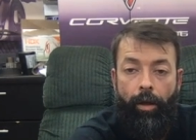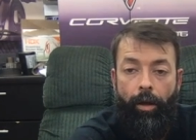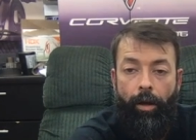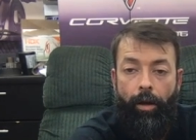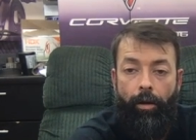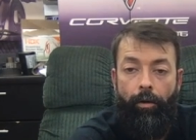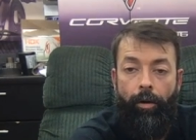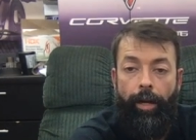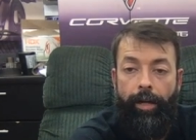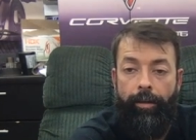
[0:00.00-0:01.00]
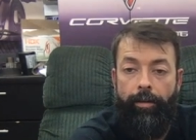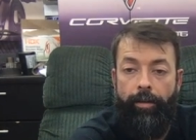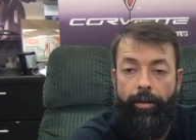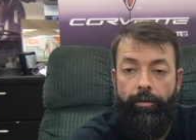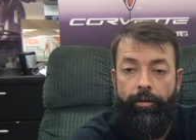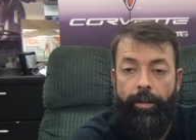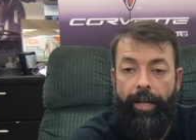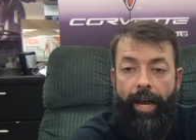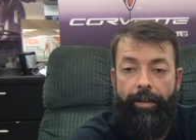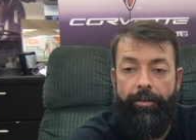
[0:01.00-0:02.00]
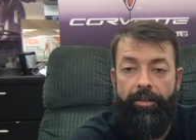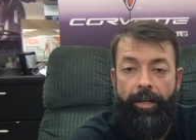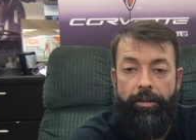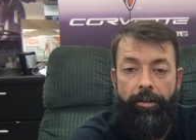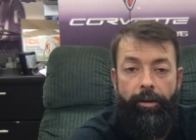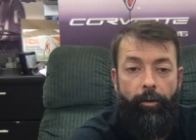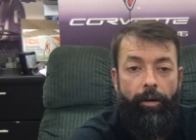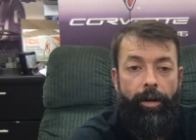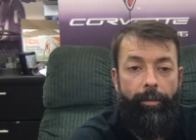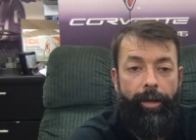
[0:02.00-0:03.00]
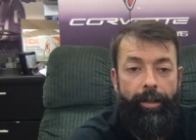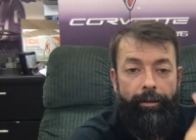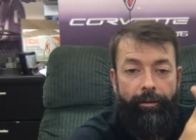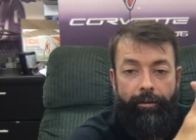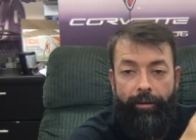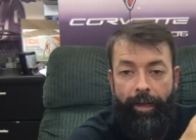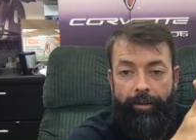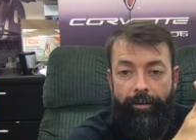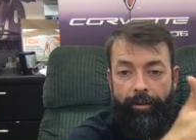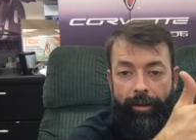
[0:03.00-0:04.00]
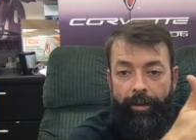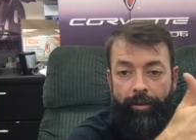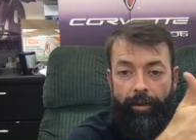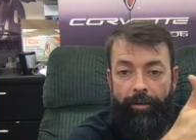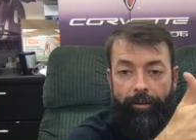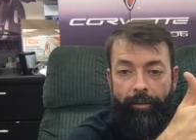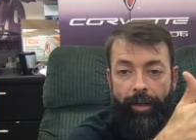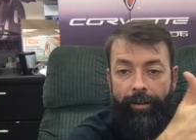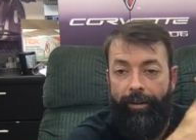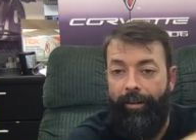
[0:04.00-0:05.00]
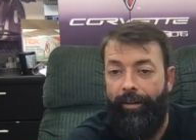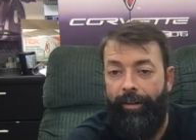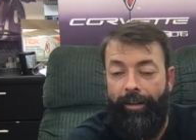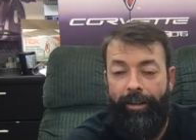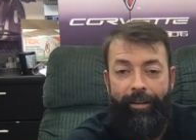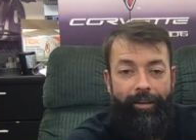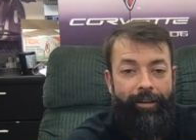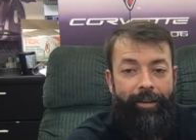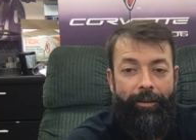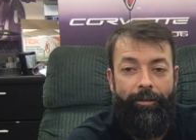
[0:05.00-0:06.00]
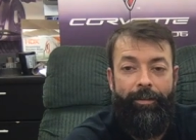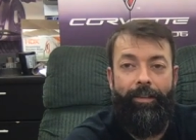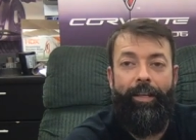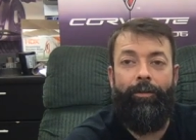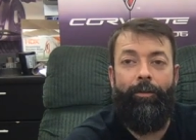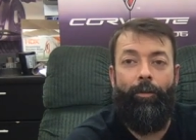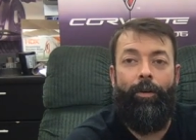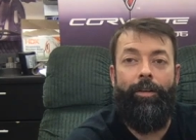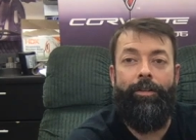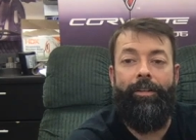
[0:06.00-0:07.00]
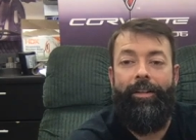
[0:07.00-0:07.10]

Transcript: All right. So the guy that's stationed in Guam, man, that's awesome, man. Thanks for watching.